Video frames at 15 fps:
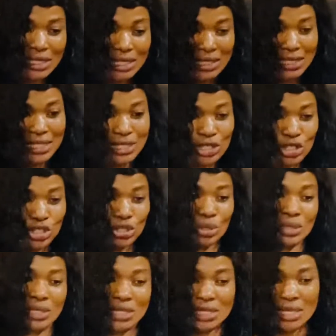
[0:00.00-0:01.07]
It is
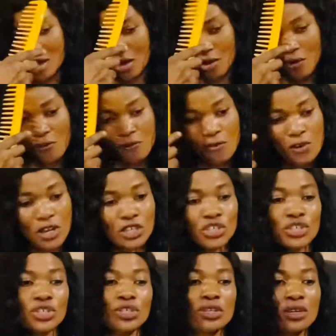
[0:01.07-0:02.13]
just
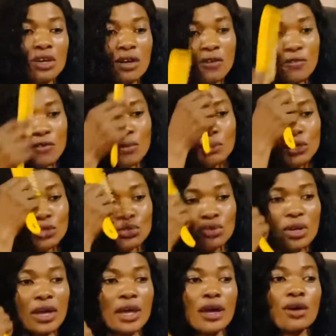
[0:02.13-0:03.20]
fresh from the
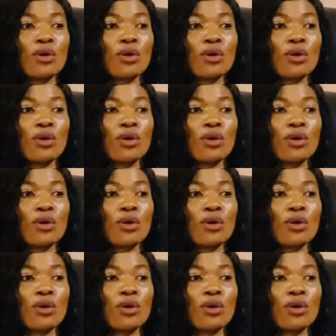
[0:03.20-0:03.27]
dryer.